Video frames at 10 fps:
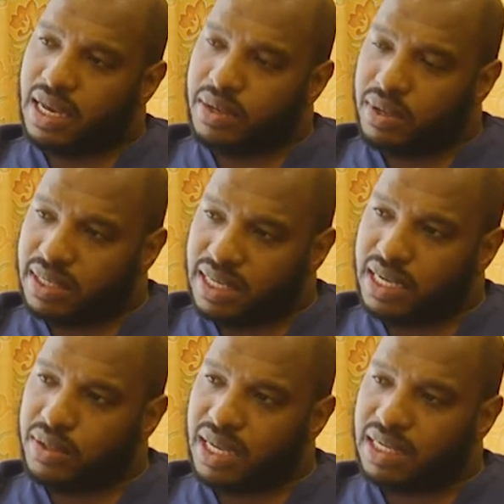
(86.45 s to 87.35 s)
And it will
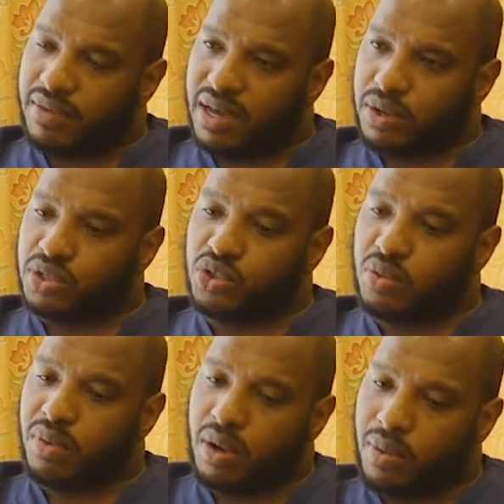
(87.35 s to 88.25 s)
tell you that if I
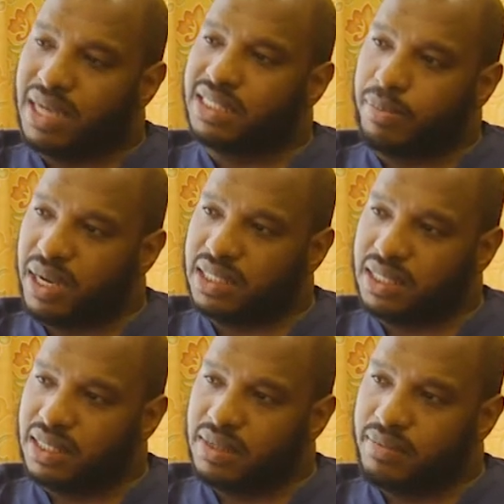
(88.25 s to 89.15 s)
consume one
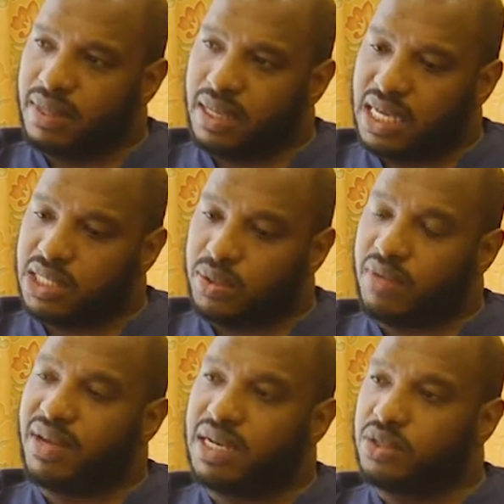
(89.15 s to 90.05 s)
chapati, it's
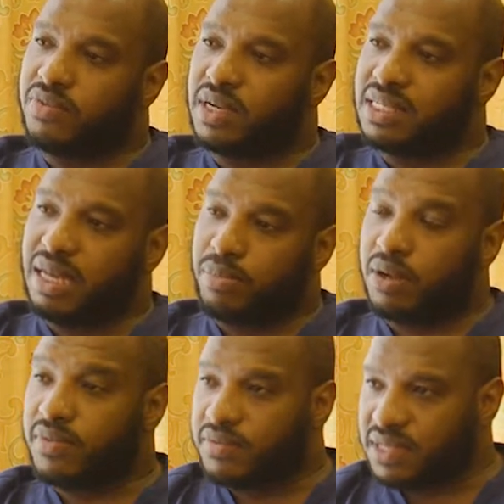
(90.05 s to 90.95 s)
equivalent to, for
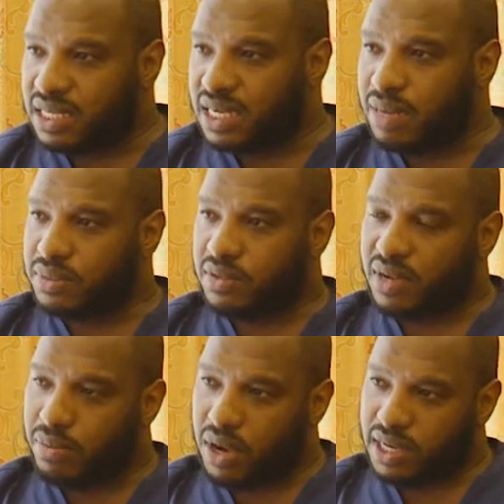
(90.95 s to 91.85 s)
example, 15 grams
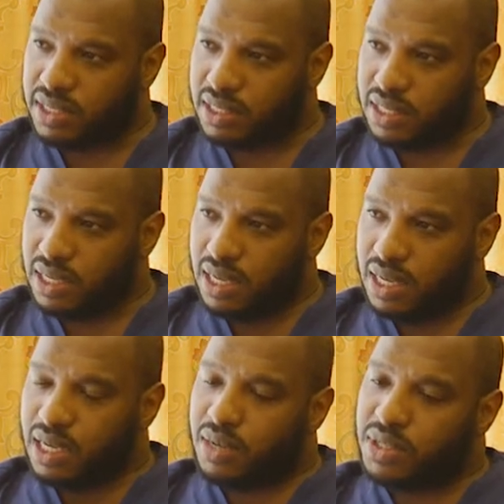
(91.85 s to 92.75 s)
of carbohydrate,
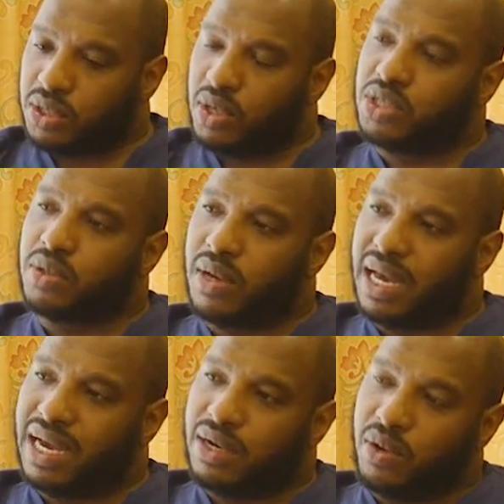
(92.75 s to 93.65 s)
which also
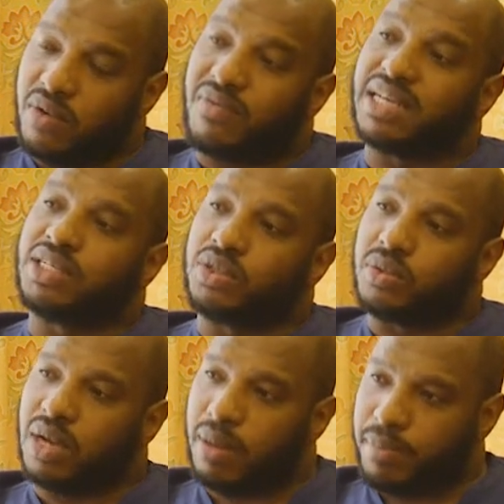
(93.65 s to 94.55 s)
I can convert it
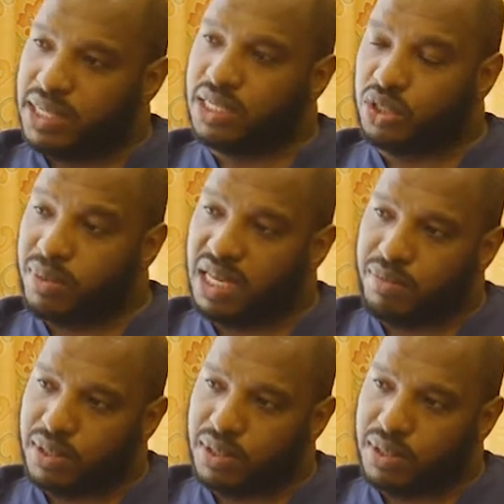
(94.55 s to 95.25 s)
to a patient to make it